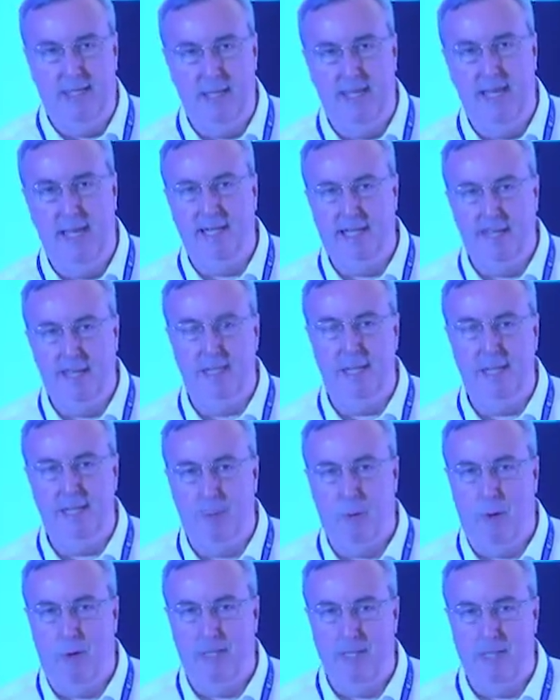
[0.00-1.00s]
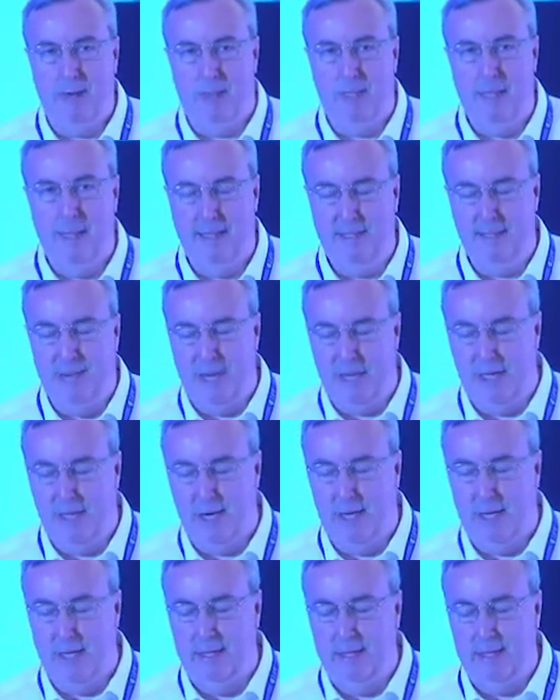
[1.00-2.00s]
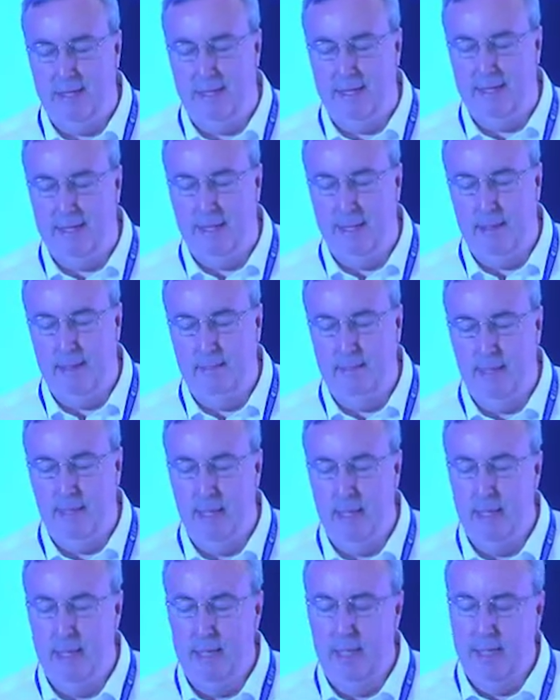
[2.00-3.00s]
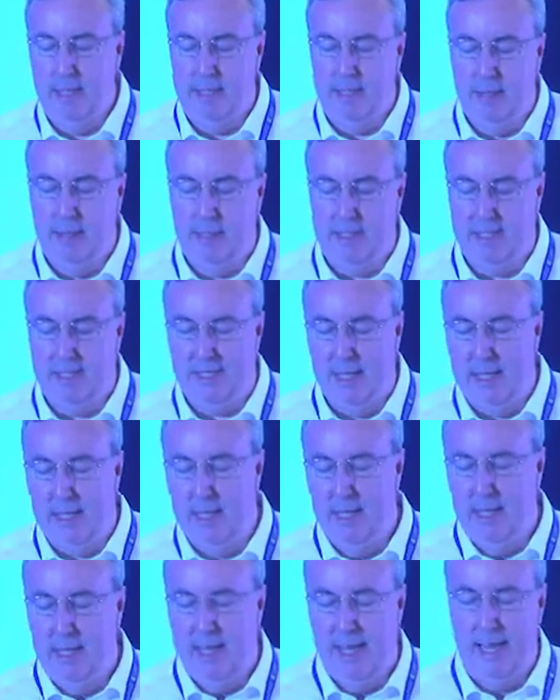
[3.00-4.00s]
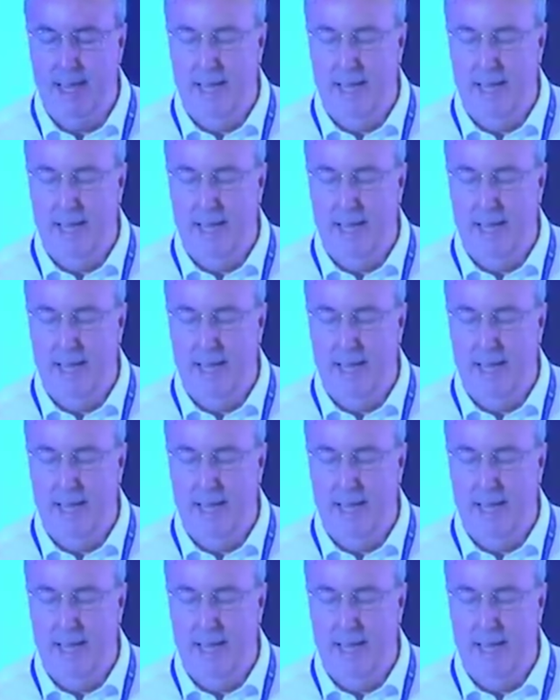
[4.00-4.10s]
the E7 is quite dominated by China and India. You can see here